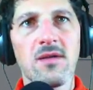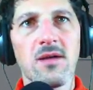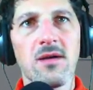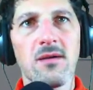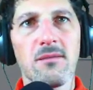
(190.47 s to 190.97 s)

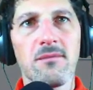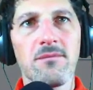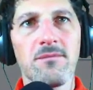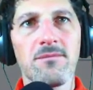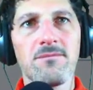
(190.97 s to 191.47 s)

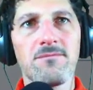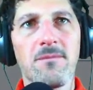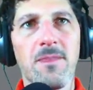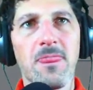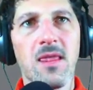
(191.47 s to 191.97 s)
And
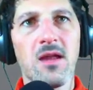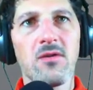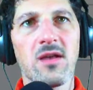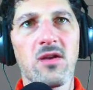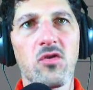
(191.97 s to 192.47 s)
you
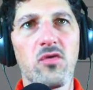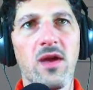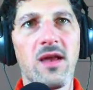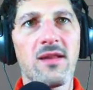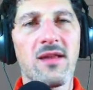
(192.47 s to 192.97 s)
can
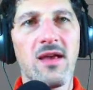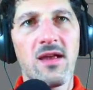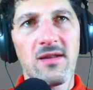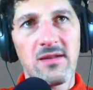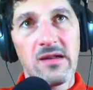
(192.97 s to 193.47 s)
create
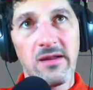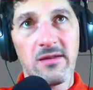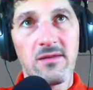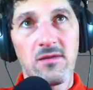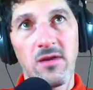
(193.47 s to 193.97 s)
and delete.
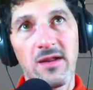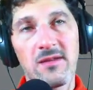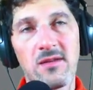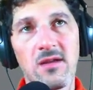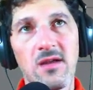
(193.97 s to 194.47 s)
So
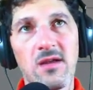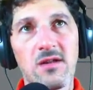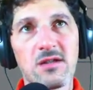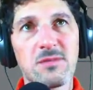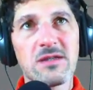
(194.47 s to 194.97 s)
that's
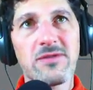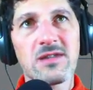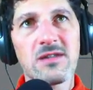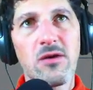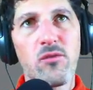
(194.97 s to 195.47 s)
the
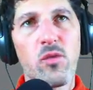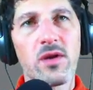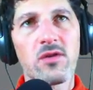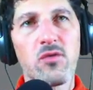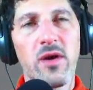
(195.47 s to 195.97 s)
specificity of
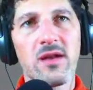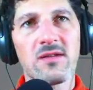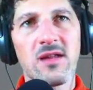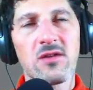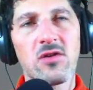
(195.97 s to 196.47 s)
1 to n,
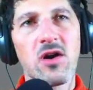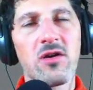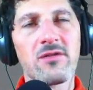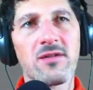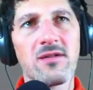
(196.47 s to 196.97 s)
is that you can't